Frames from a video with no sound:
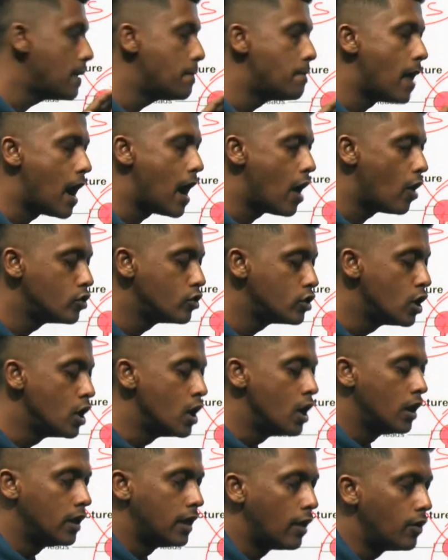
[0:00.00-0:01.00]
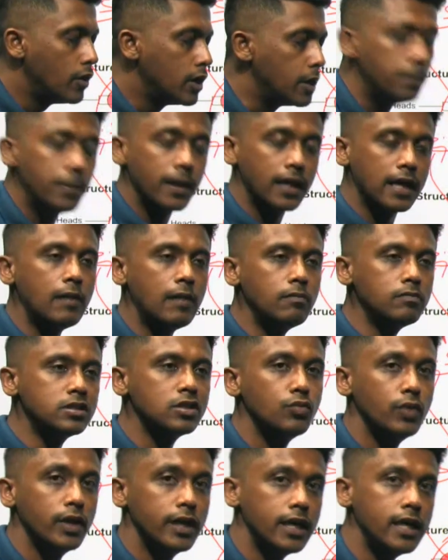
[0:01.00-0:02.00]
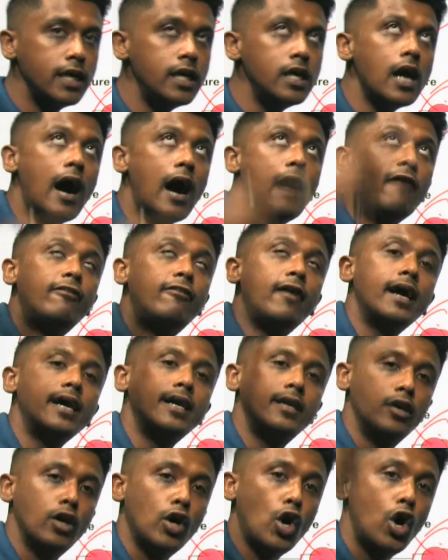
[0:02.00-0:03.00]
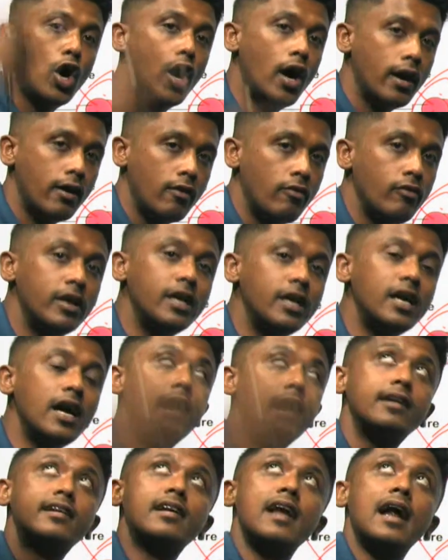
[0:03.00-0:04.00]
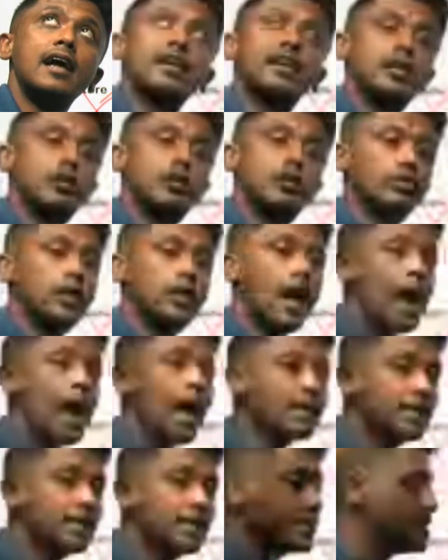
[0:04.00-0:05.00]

bound, now it becomes very affined attracted to the actins